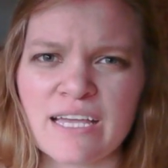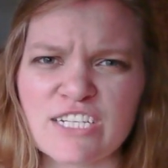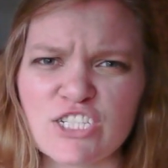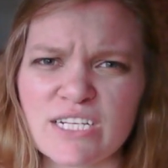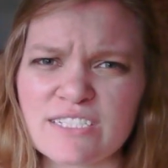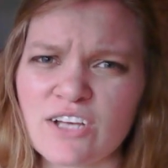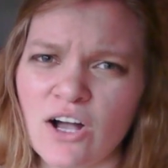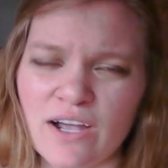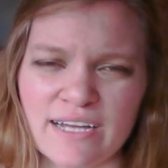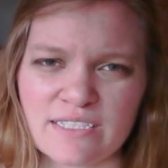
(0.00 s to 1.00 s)
And she does
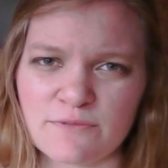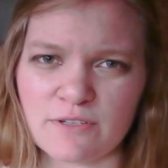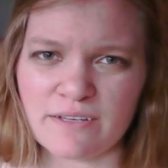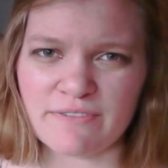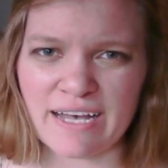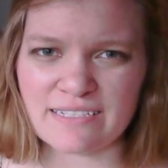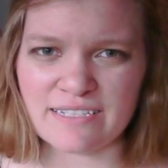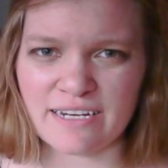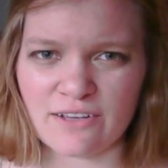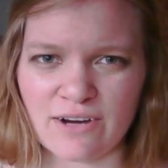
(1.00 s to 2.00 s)
all kinds of really
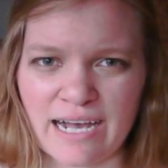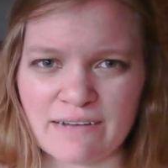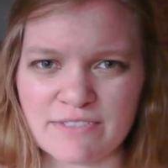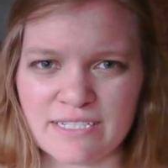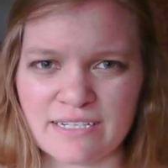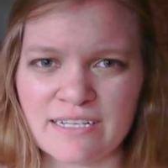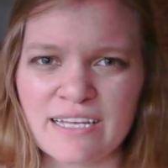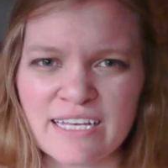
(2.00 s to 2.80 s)
fascinating crafts, and